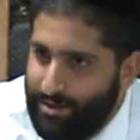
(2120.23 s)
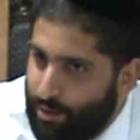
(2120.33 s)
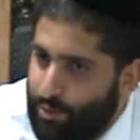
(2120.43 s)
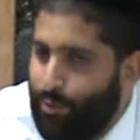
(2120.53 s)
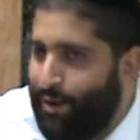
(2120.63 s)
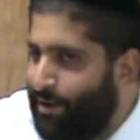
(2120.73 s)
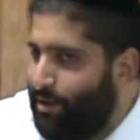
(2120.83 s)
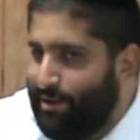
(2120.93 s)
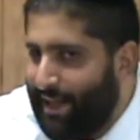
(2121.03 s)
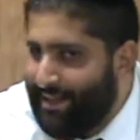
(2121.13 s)
So one,
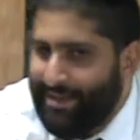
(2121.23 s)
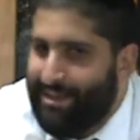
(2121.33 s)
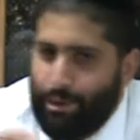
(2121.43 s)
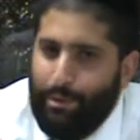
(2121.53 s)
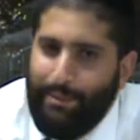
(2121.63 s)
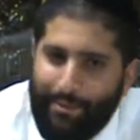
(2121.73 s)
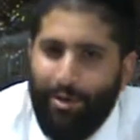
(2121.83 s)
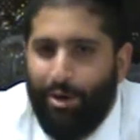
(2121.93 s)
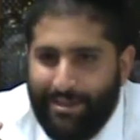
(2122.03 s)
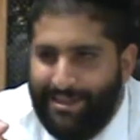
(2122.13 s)
you'd like the three
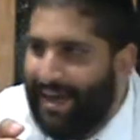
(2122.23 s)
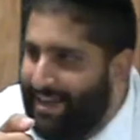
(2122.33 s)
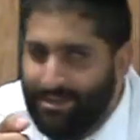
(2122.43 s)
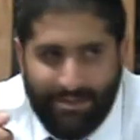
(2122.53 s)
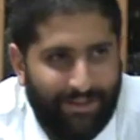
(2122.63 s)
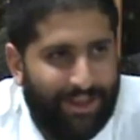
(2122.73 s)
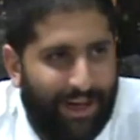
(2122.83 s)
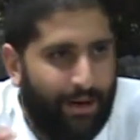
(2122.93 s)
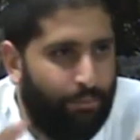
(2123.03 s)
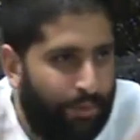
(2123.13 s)
people holding the handles of the cup,